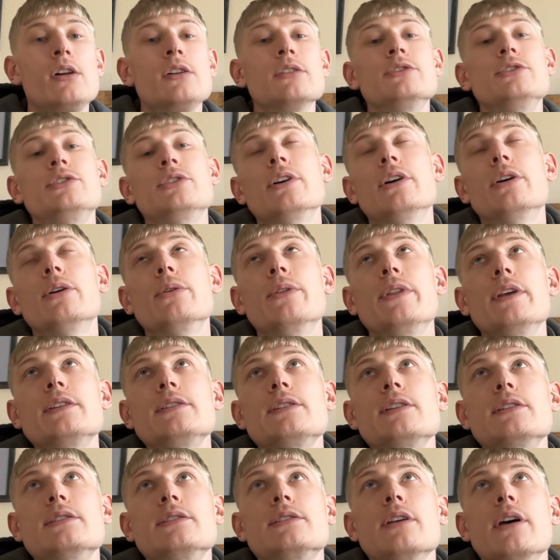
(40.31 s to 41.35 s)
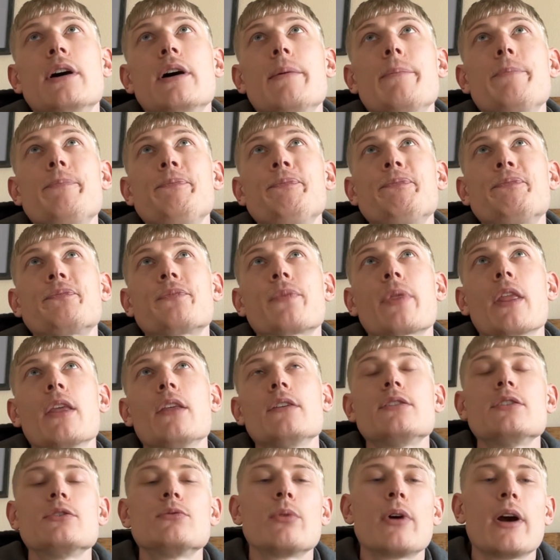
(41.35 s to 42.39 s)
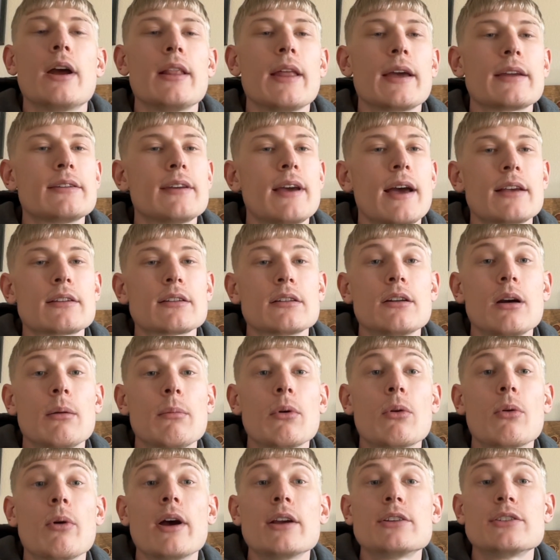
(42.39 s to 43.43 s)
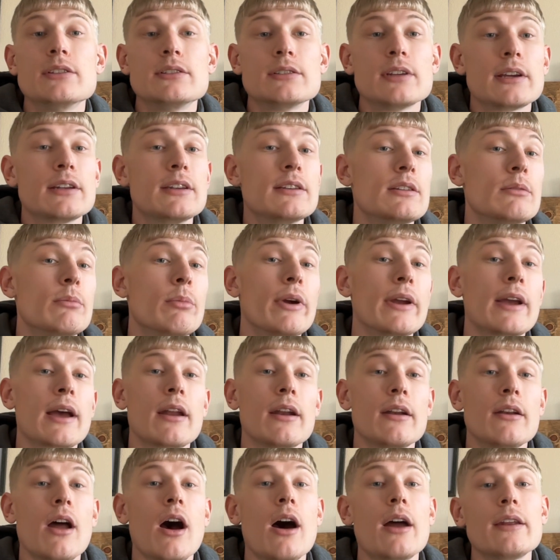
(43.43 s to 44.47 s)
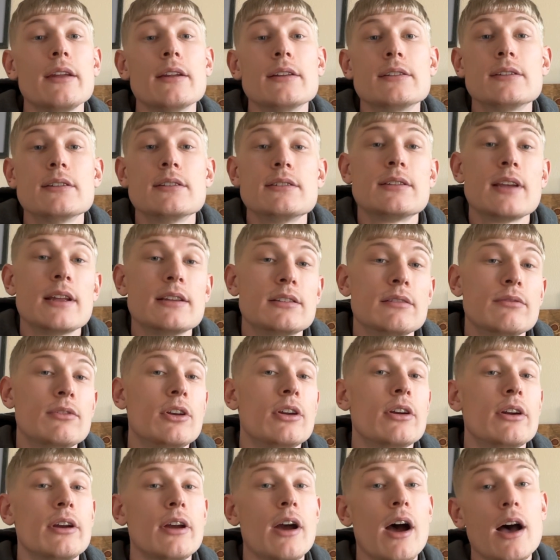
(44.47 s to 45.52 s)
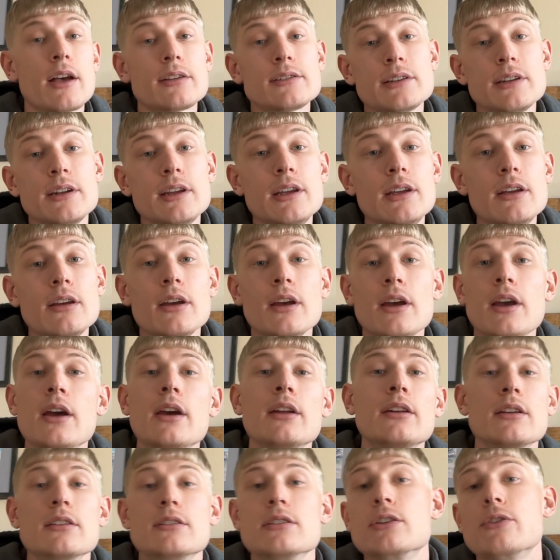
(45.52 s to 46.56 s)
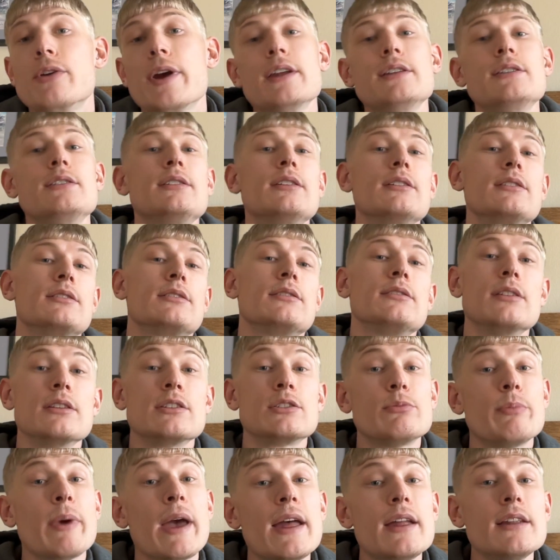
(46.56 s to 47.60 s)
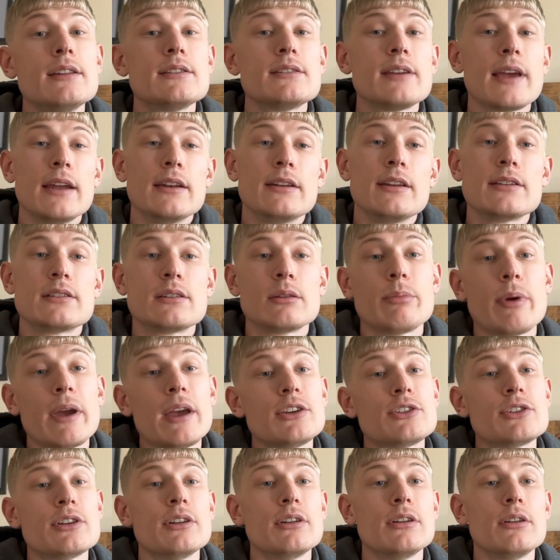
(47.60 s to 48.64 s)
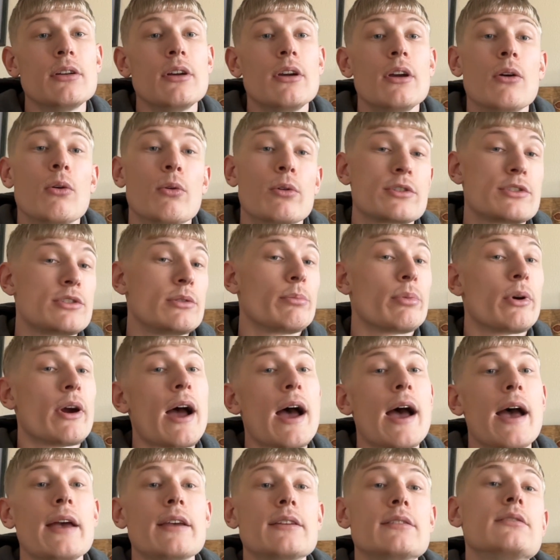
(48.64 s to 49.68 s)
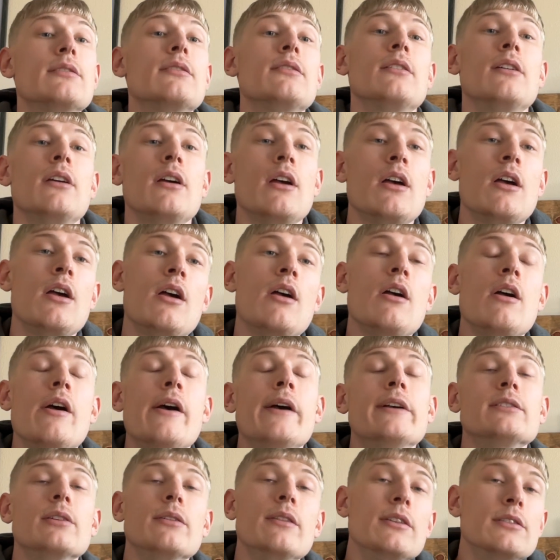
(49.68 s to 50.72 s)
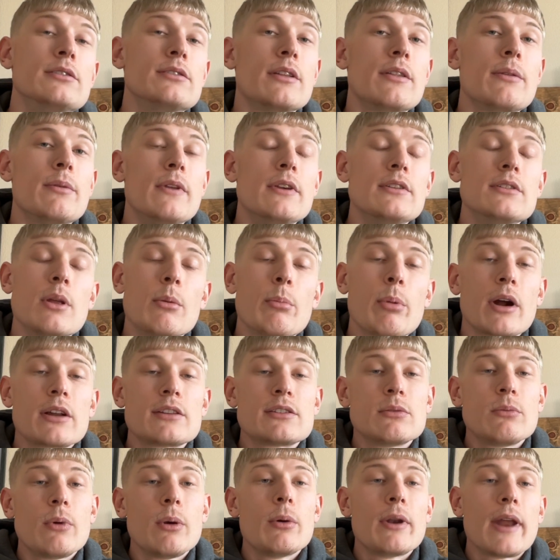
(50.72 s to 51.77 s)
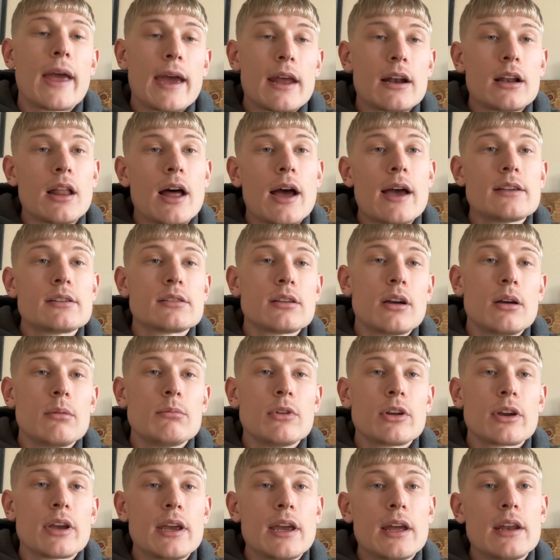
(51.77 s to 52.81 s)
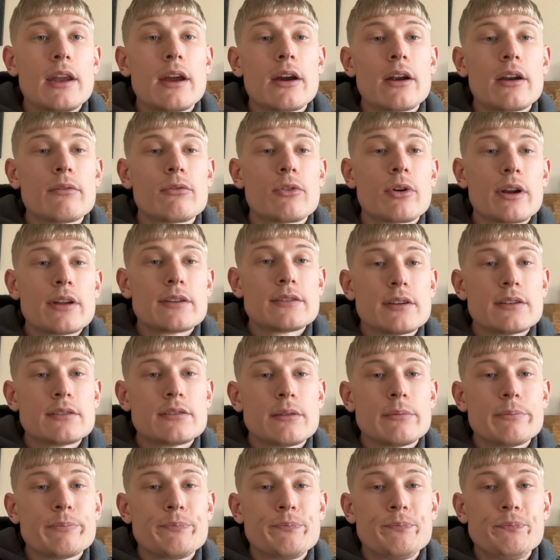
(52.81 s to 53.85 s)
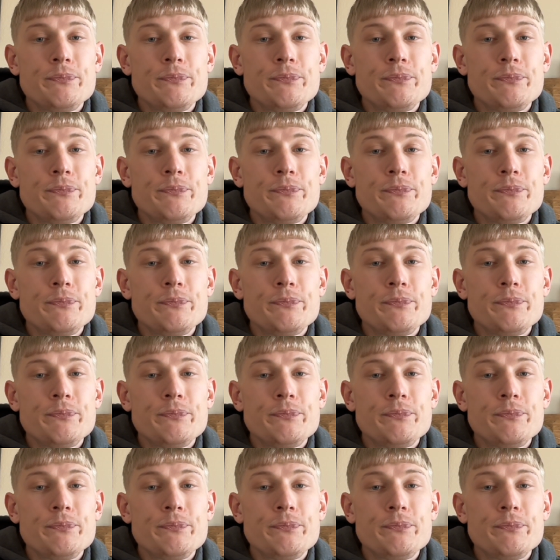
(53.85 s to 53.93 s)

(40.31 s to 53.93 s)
So this is where I like to ask a couple questions, like, does it bring out an audience's sense of curiosity? Does it create suspense, anticipation, or surprise? So these are the parts that we would analyze looking at narrative criticism.